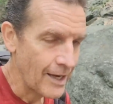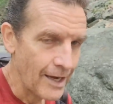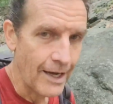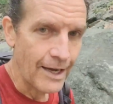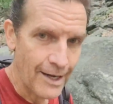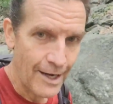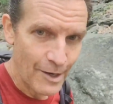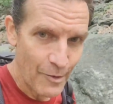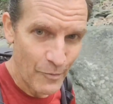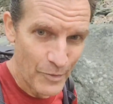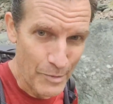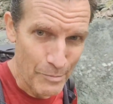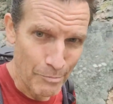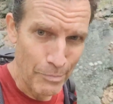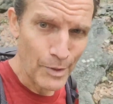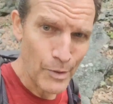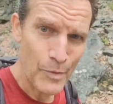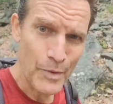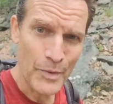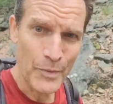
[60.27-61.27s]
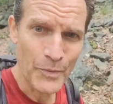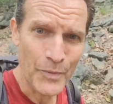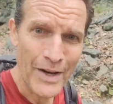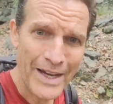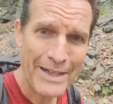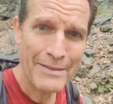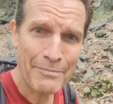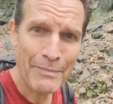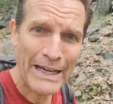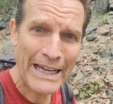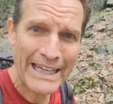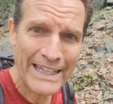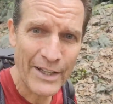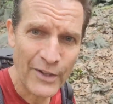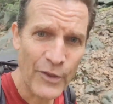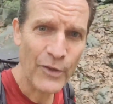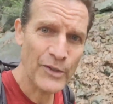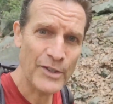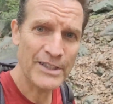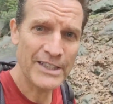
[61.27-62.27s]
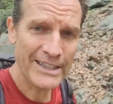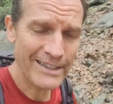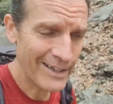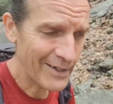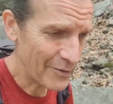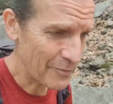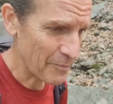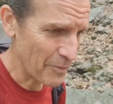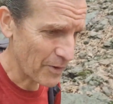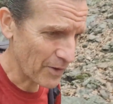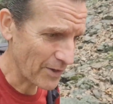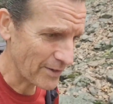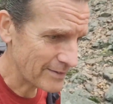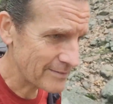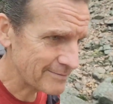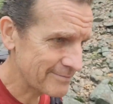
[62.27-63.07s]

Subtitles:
And I went blowing right by the 1,300 mark.